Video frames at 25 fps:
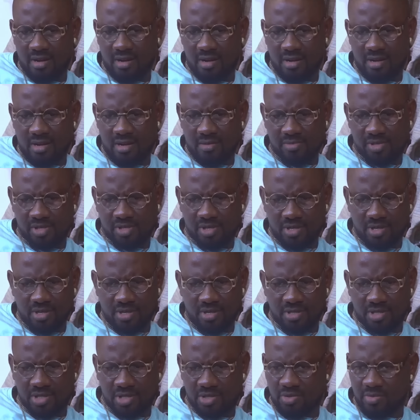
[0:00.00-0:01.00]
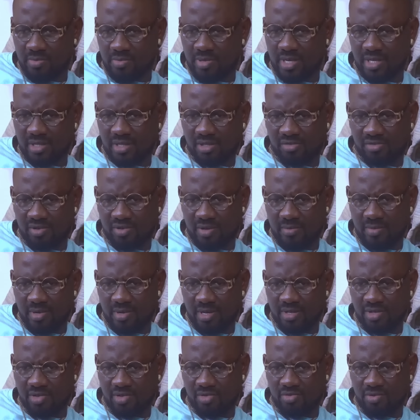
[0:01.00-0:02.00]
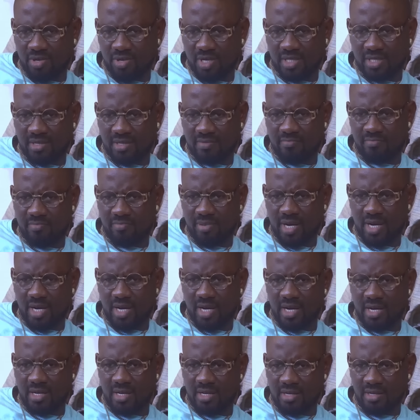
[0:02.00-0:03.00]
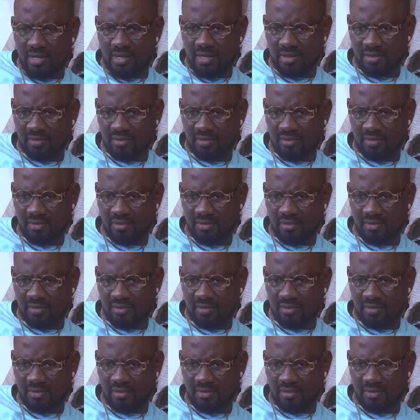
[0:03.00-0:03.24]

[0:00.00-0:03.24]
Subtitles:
I am sure she'll be extremely sweet in bed.